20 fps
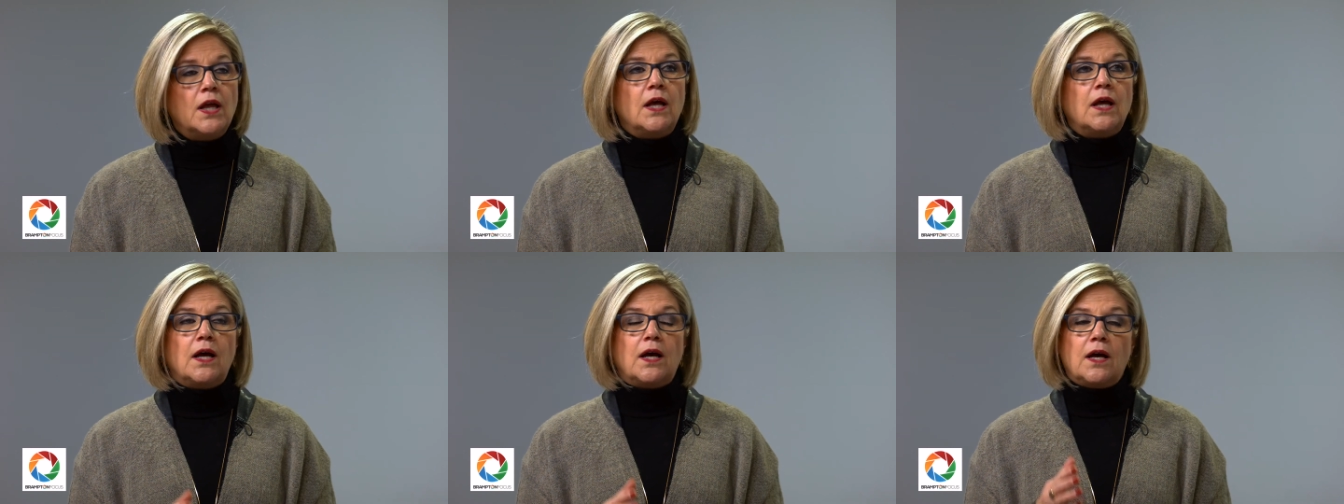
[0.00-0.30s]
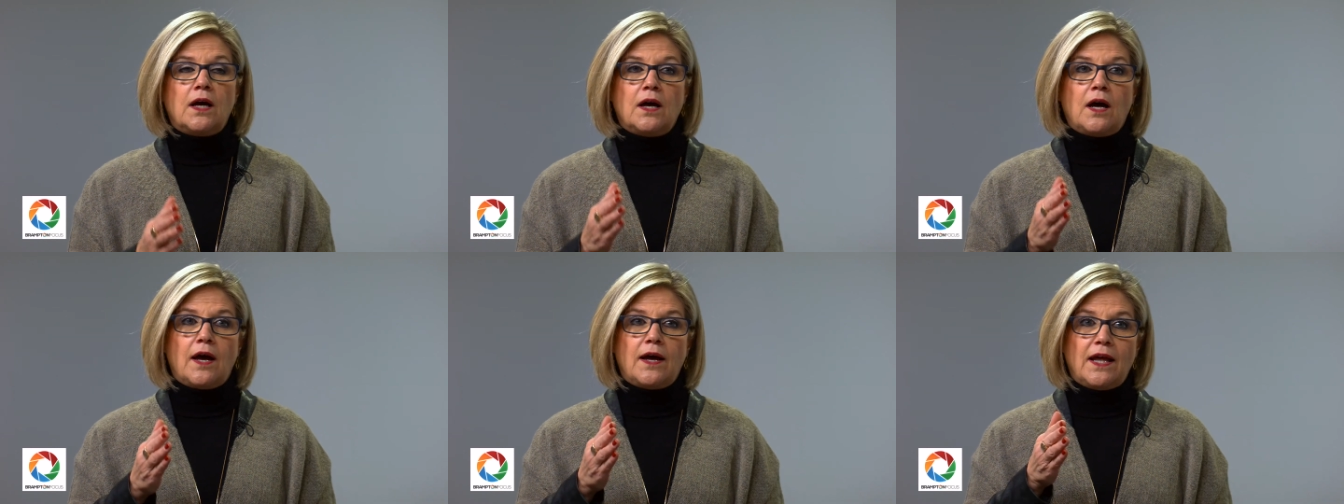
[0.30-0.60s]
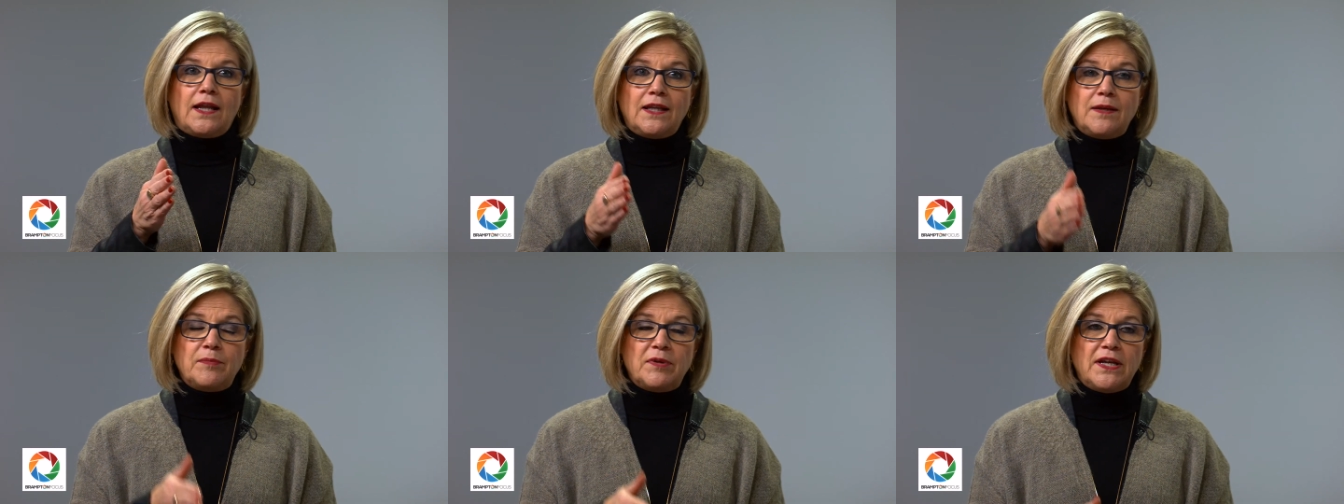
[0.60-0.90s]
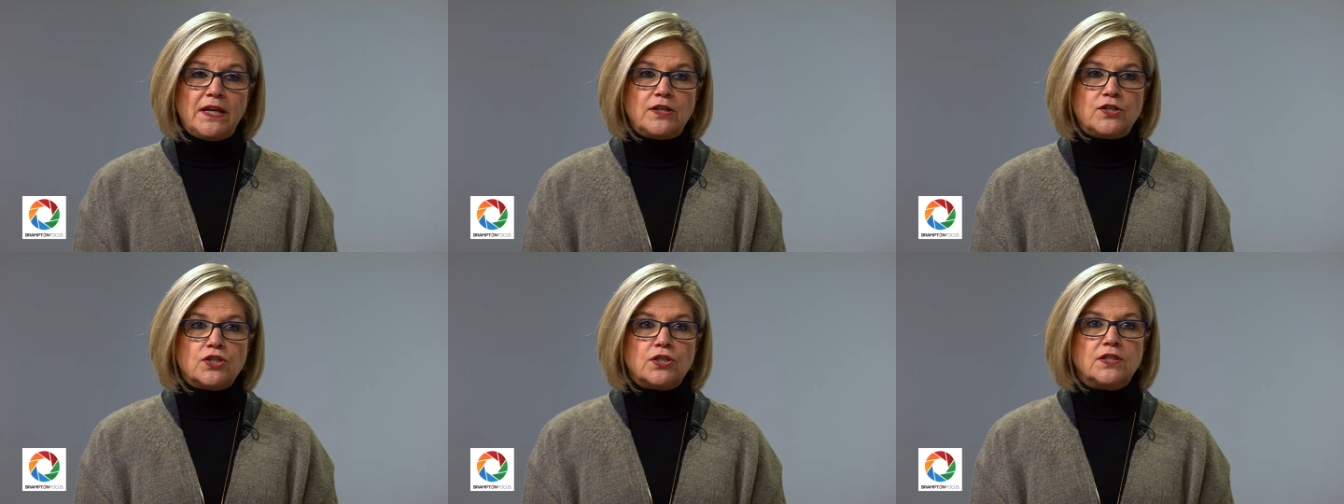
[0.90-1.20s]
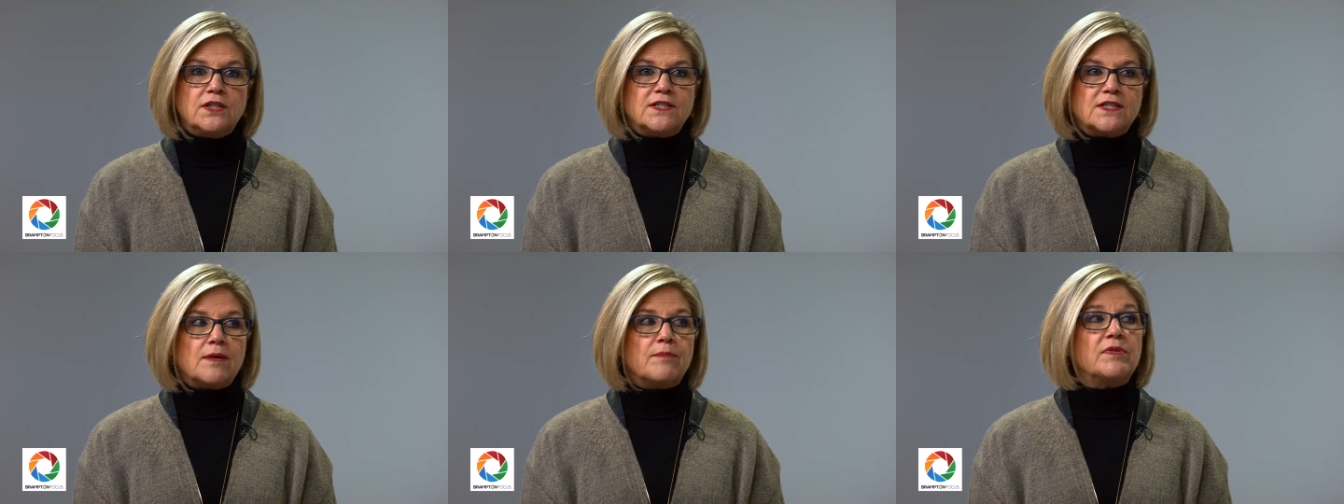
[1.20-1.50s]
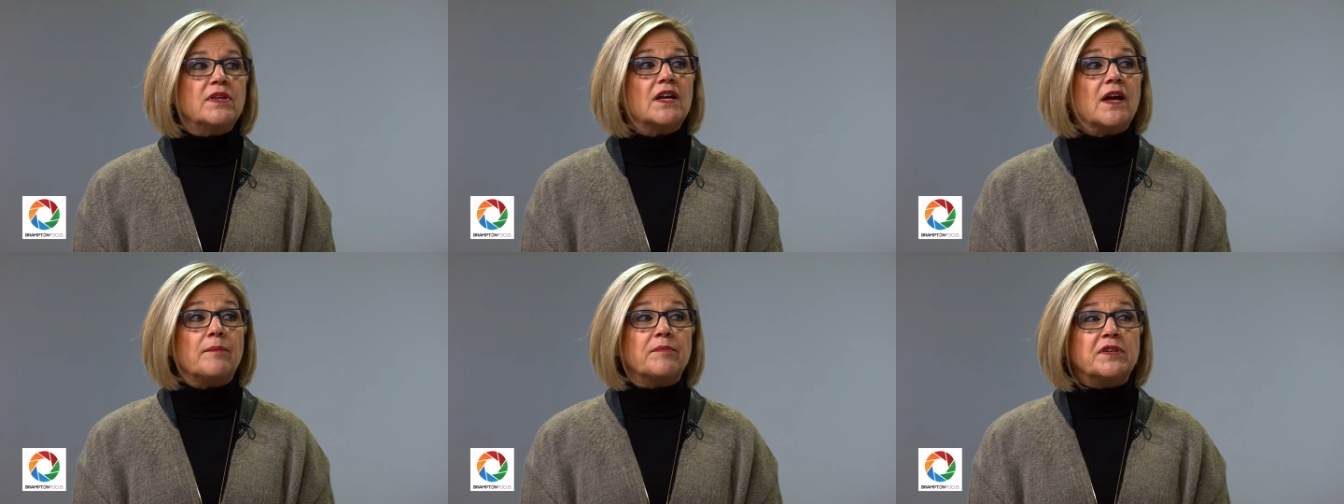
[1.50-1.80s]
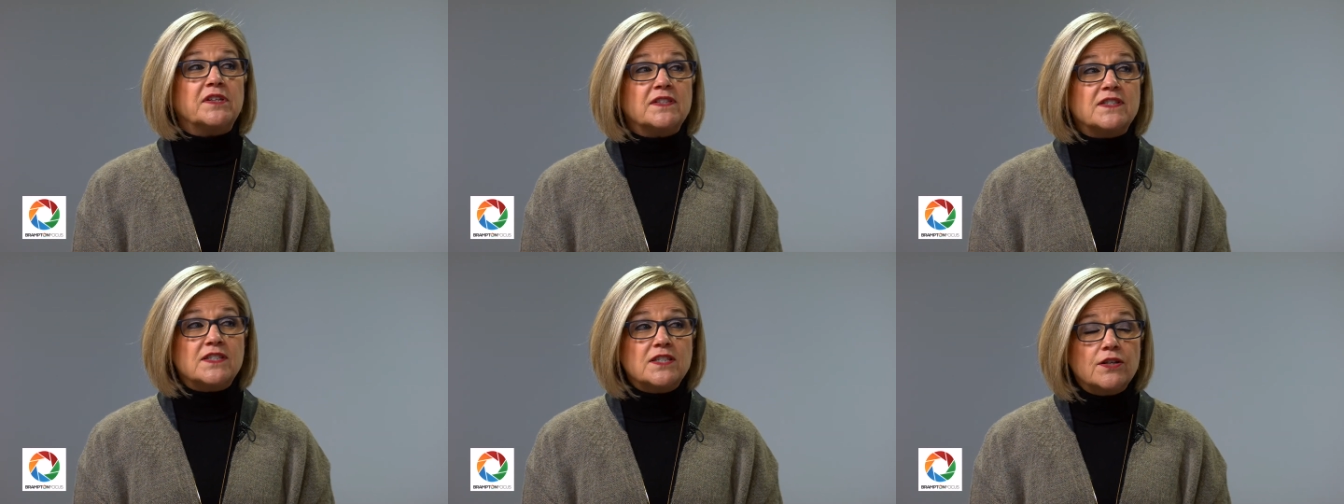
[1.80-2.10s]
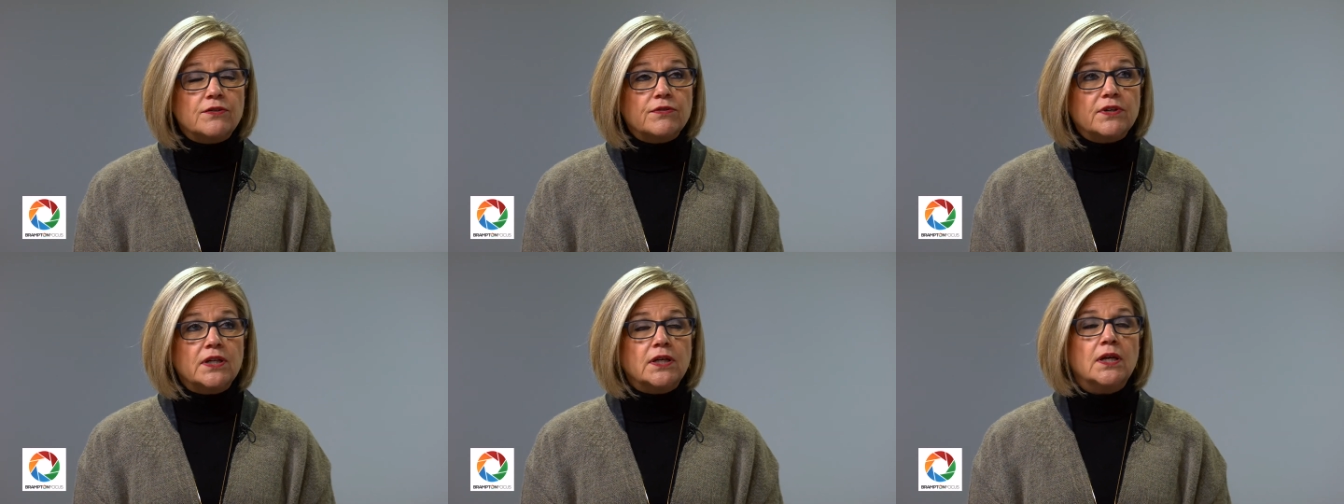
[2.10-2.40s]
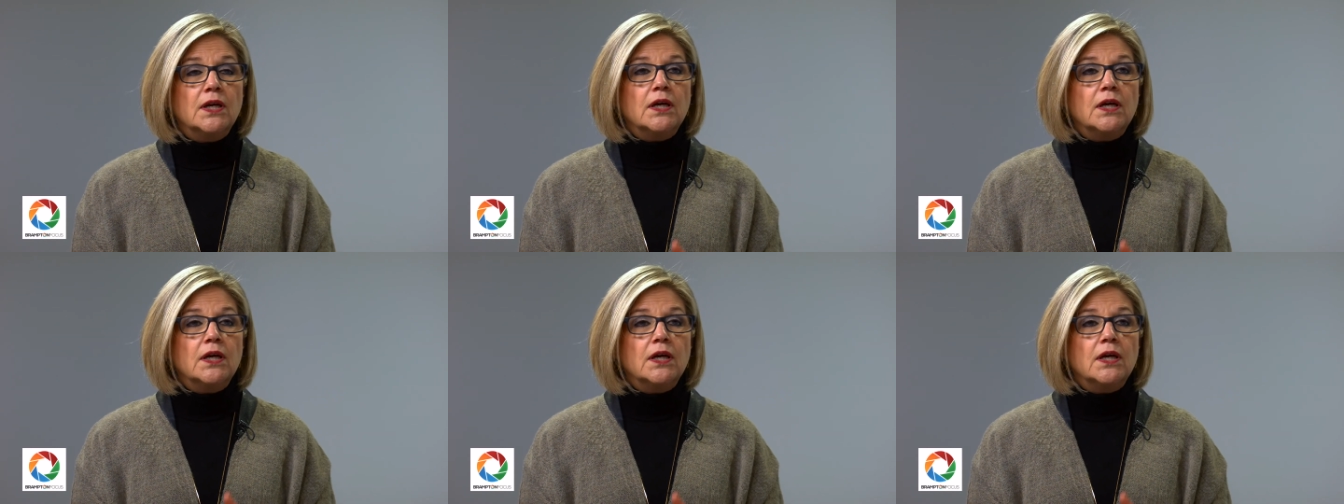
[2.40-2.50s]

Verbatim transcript: Uh, elimination is something I'm considering,